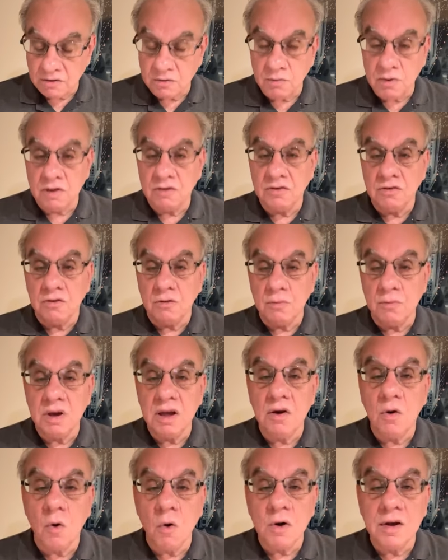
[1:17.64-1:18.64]
Rates. Reach either
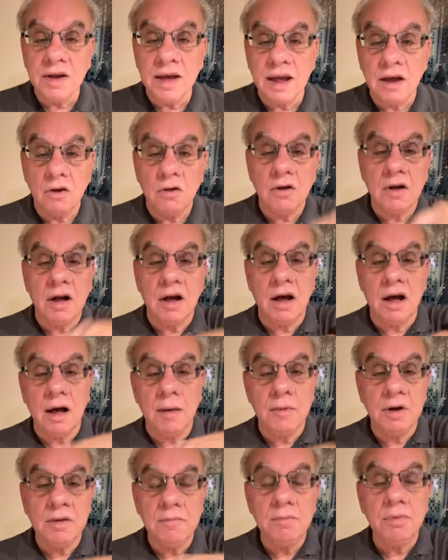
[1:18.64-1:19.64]
me or Yale.
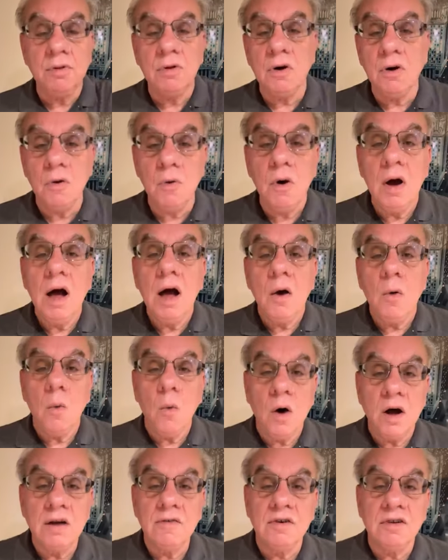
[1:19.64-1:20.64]
Comment below.
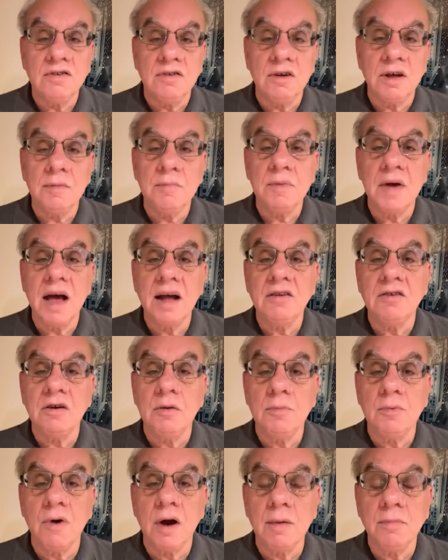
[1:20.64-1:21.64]
One of us will get back to
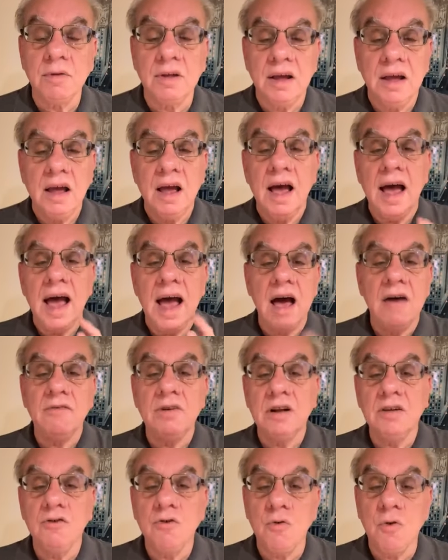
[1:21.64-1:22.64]
you promptly.
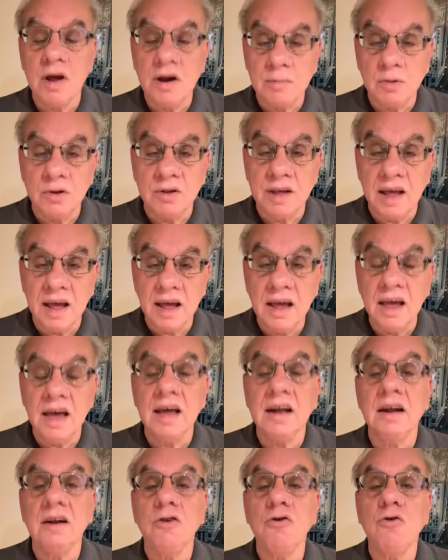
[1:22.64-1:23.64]
Have an incredible day
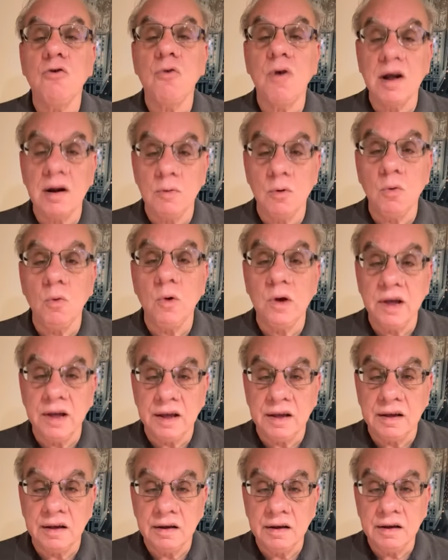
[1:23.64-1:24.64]
and an incredible
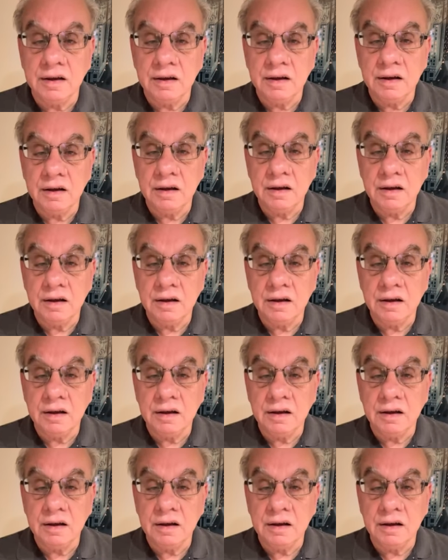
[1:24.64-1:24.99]
week.